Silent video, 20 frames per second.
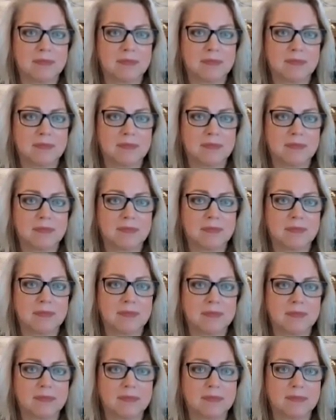
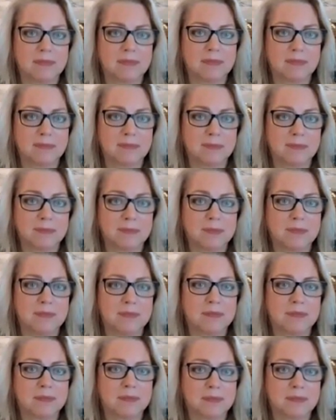
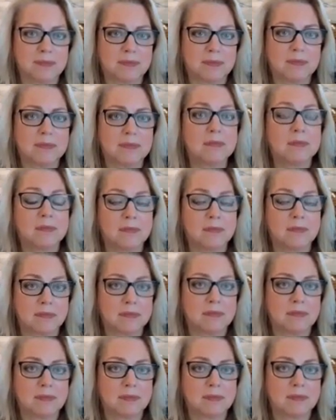
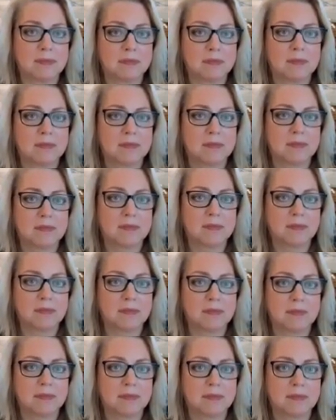
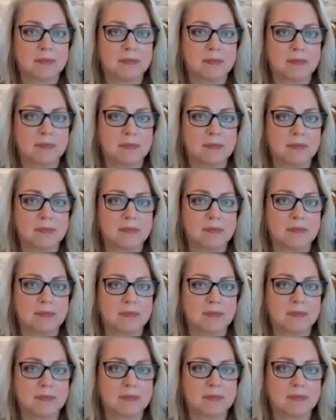
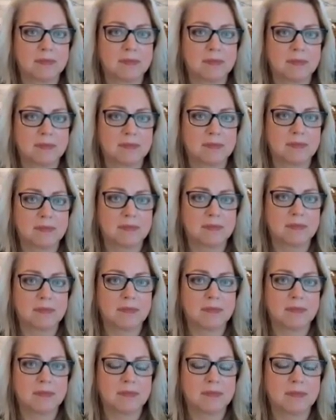
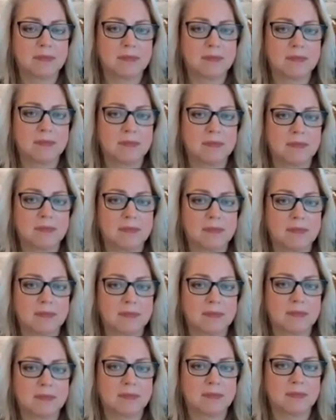
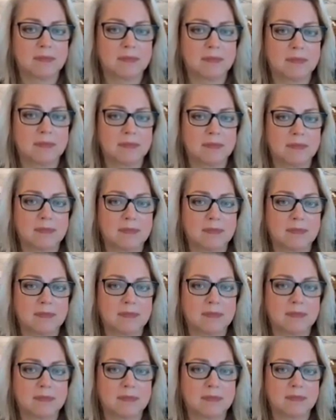The person shown says nothing.